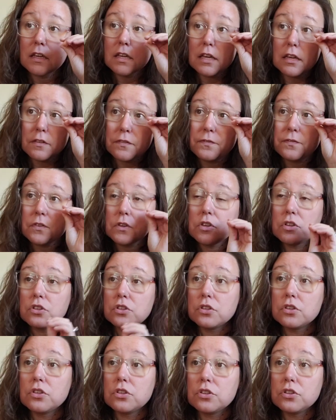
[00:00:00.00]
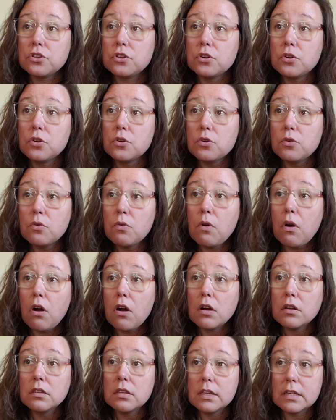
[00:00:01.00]
if you
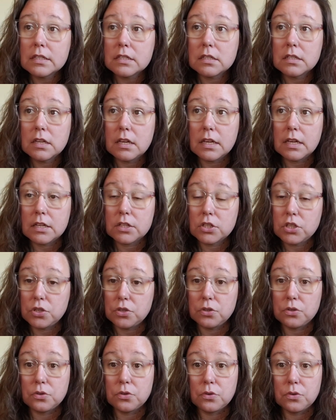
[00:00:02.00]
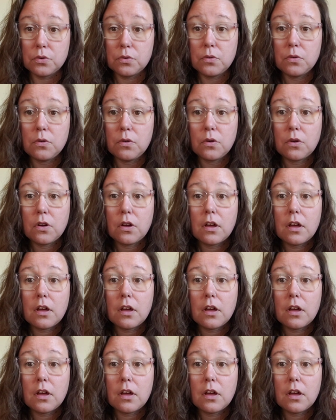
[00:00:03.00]
are listening to